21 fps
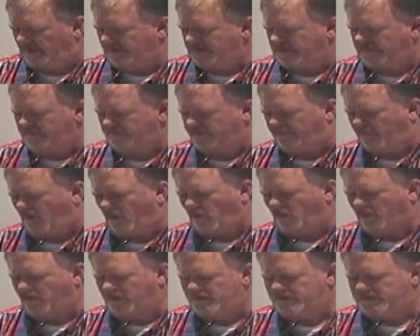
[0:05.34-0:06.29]
looking
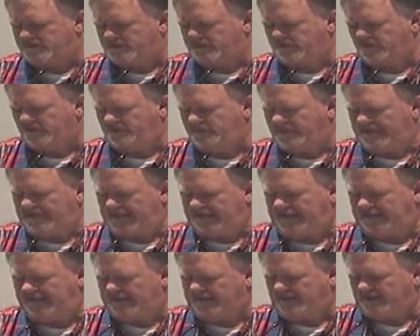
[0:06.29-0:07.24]
forward to
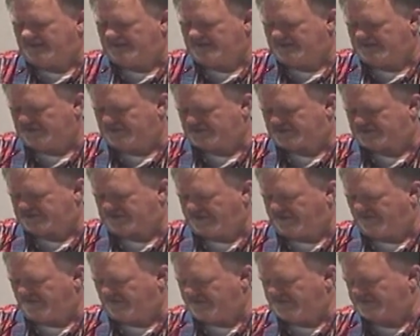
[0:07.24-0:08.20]
beginning a
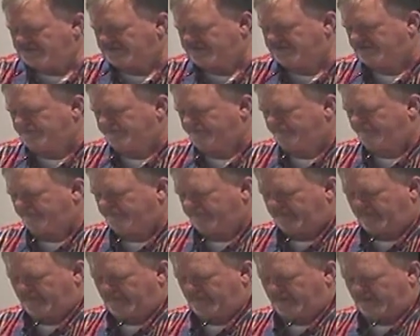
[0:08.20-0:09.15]
series
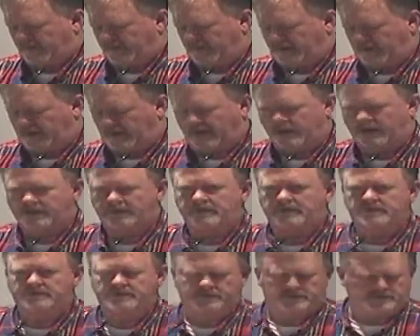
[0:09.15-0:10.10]

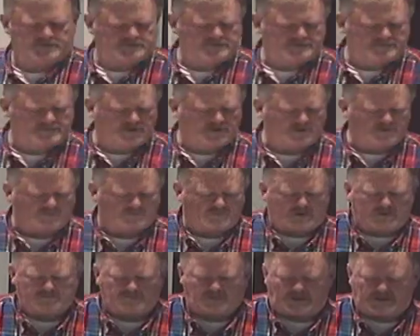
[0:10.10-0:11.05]
on the book of
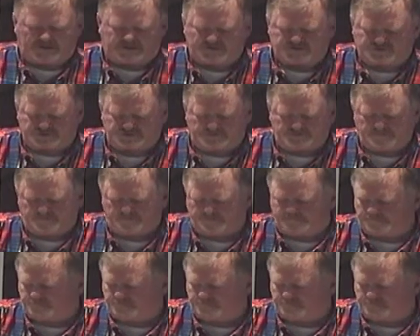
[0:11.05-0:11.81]
Revelation